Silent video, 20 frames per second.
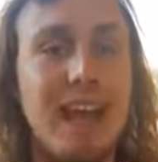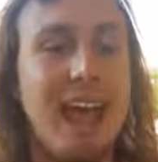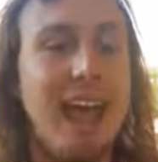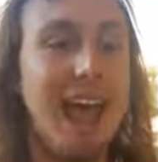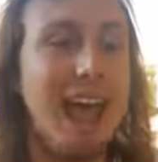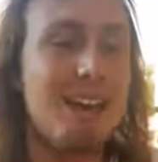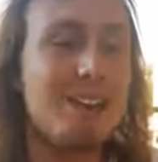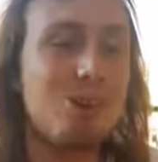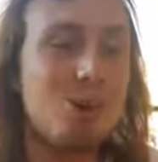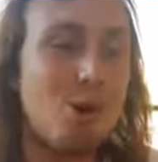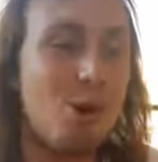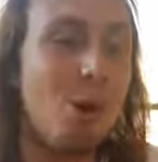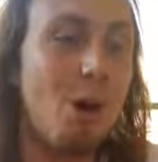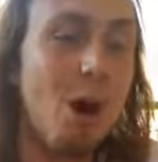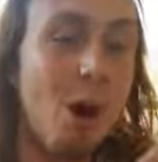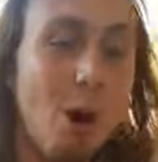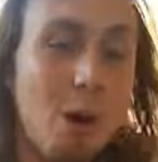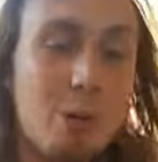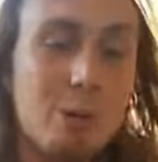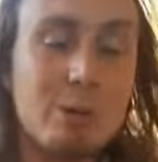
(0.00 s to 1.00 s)
and your
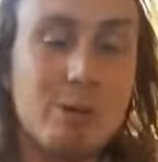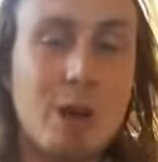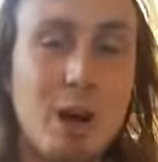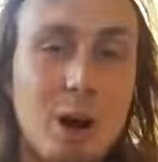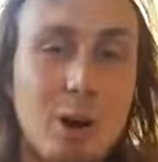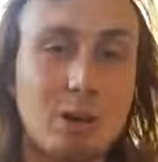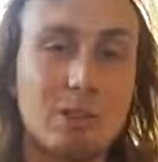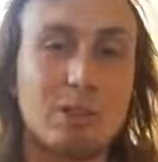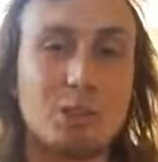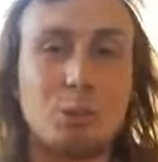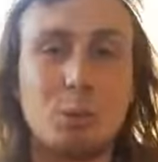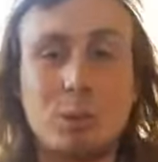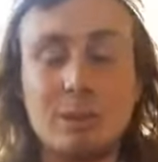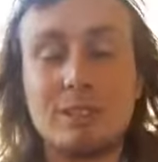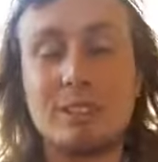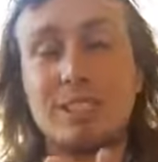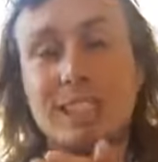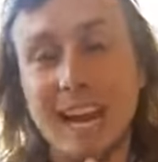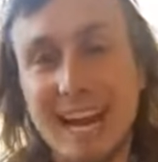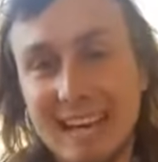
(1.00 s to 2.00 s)
own goals will
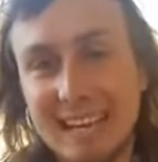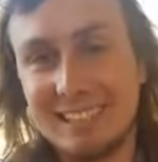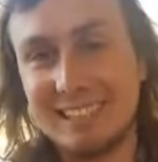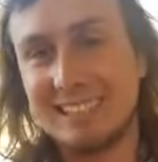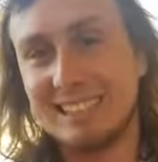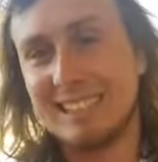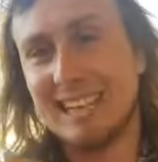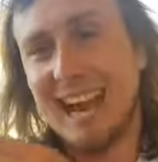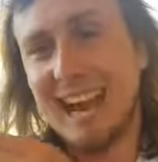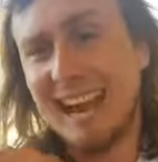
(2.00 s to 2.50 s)
change